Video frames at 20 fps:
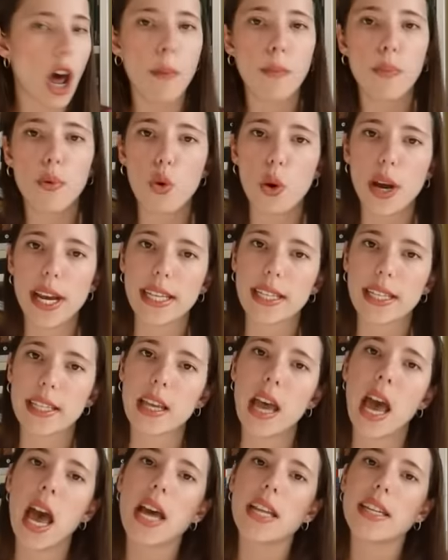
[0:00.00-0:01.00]
a boy's
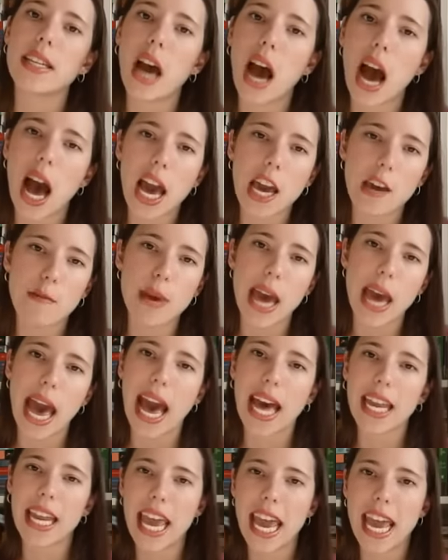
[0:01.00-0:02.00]
time
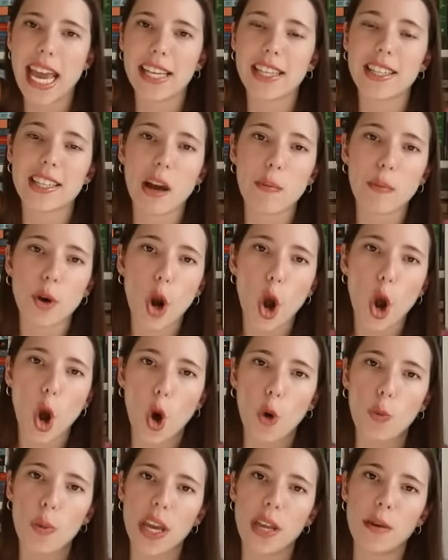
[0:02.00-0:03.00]
at a summer
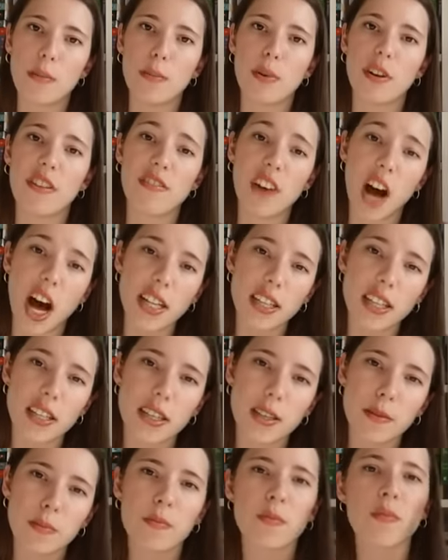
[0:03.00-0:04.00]
home in
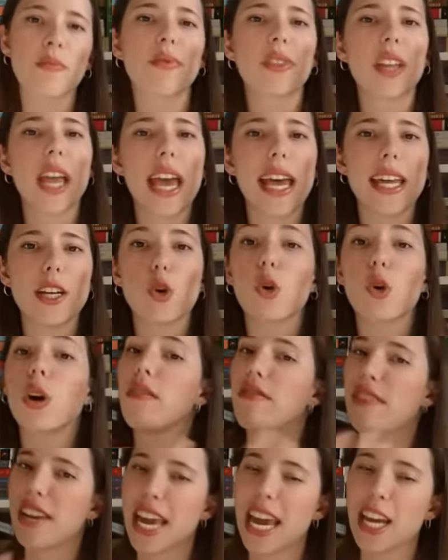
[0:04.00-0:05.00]
Provence, and or
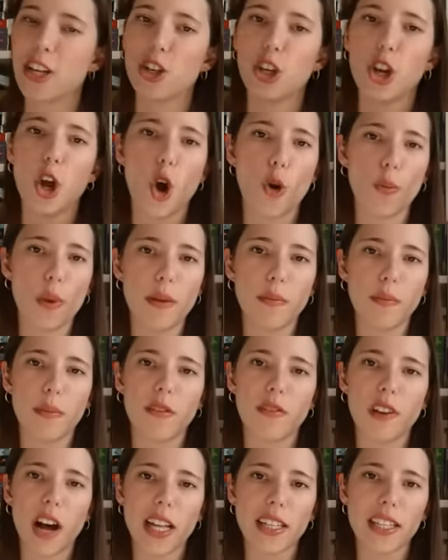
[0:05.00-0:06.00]
a vacation home in
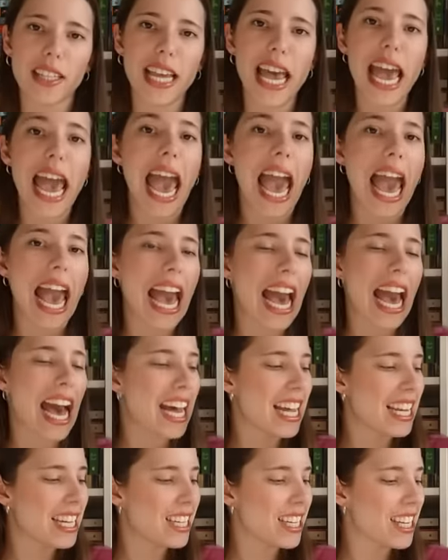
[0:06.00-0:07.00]
Provence,
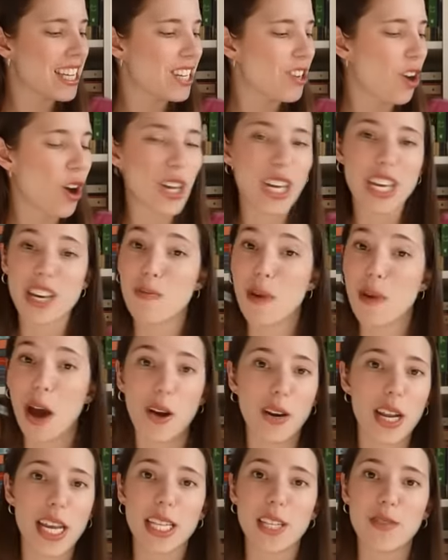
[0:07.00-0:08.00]
and talking
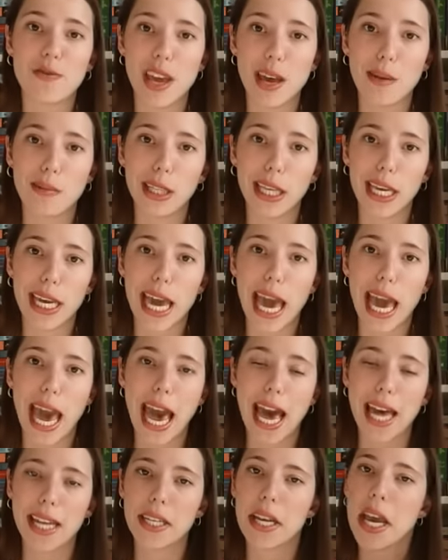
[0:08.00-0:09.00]
about his family
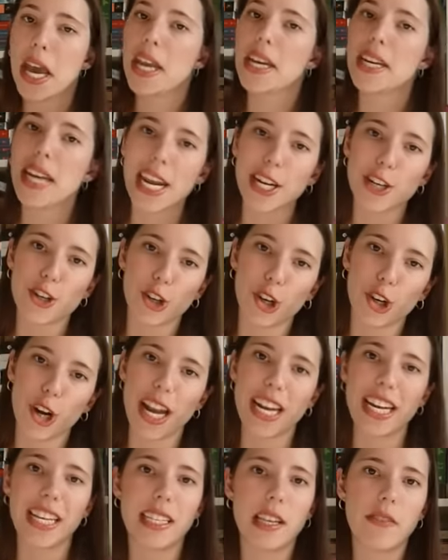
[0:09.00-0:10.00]
and nature
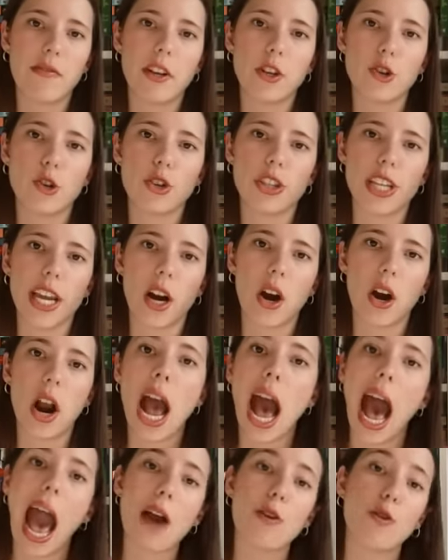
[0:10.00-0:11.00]
and his adventures there.
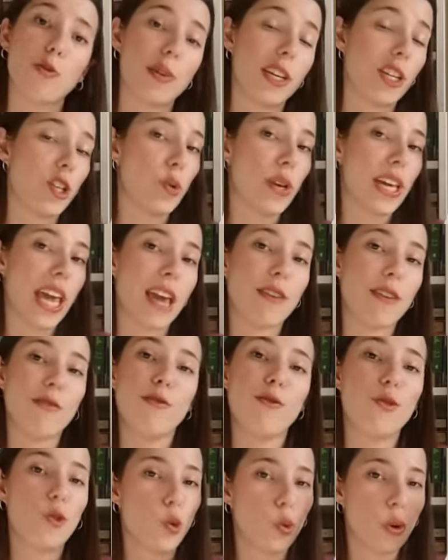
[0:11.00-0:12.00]
I will be doing a
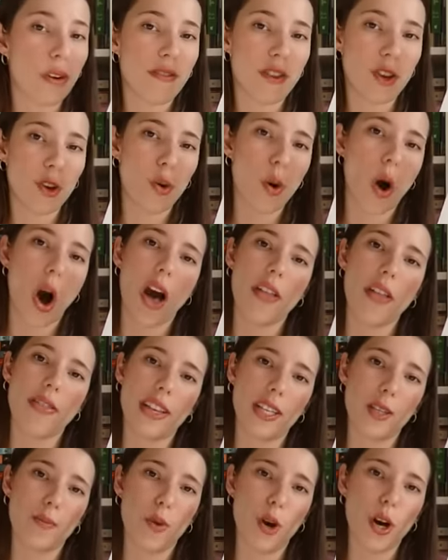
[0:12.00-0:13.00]
full review on
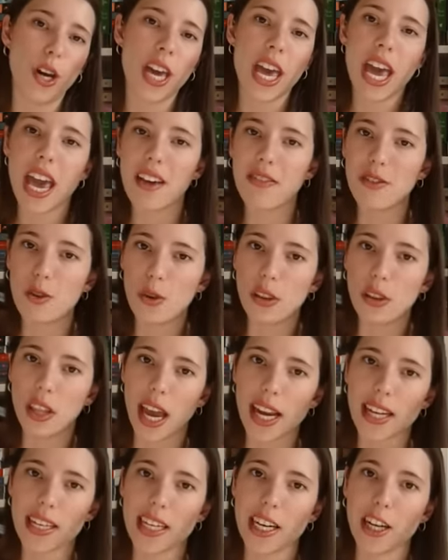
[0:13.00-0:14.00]
this book if you would
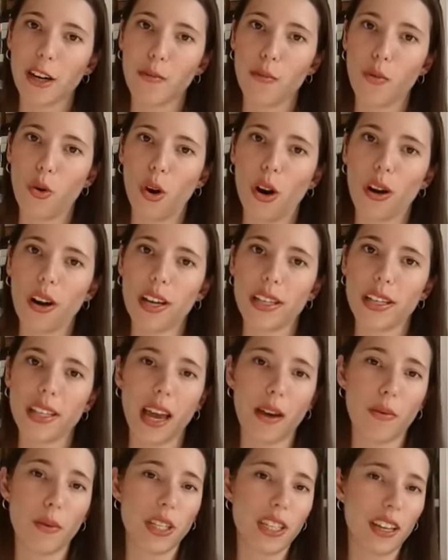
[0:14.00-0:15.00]
like to hear more, because
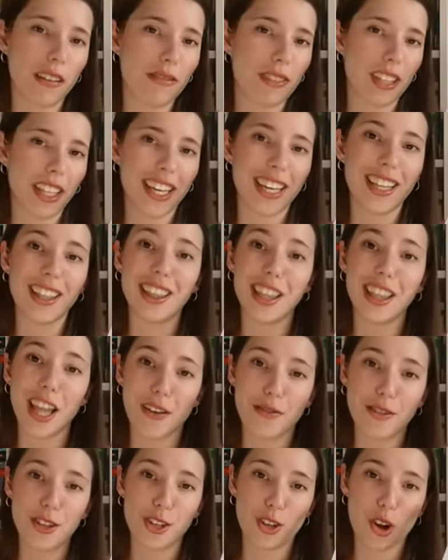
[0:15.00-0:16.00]
I would definitely
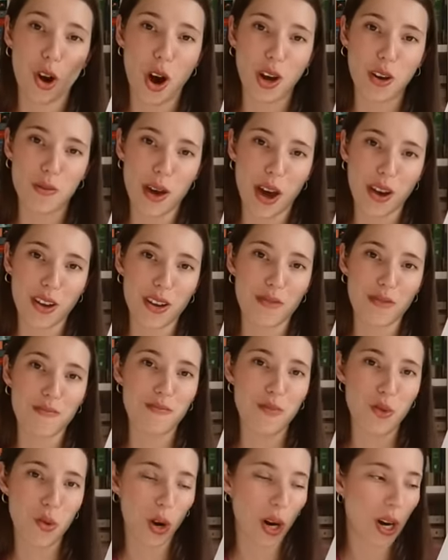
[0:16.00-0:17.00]
love to talk about it
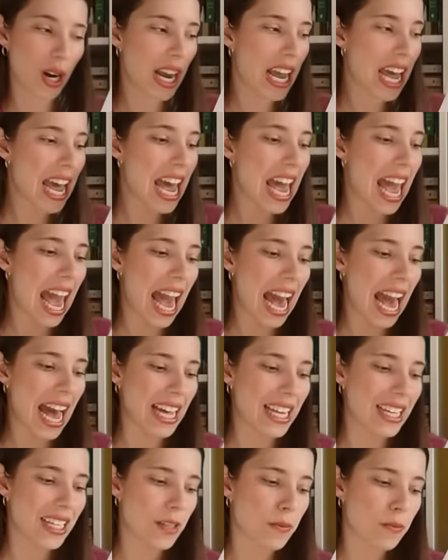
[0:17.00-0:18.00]
more.
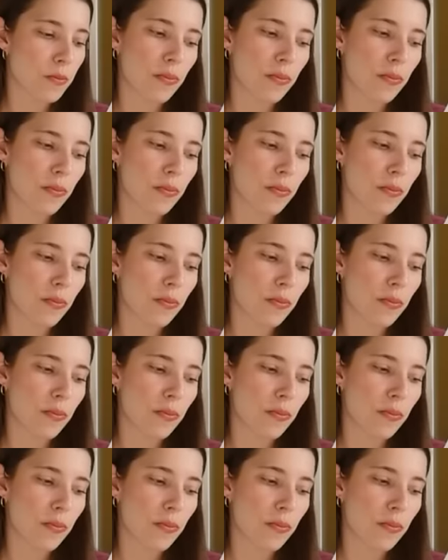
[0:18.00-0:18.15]
And